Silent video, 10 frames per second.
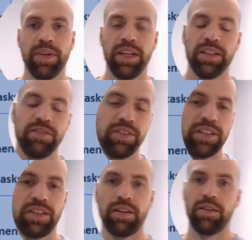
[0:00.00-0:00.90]
main
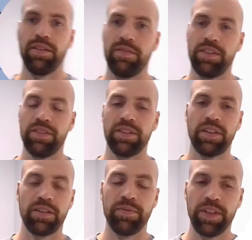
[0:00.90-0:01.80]
difference and
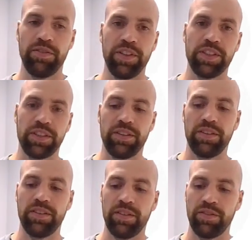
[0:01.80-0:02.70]
the main feature
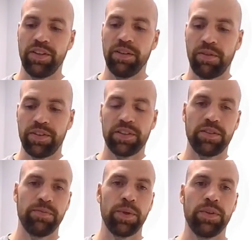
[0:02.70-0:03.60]
of the MFS
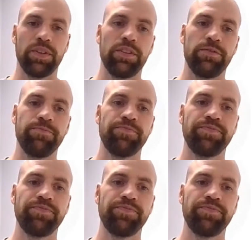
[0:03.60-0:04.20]
component.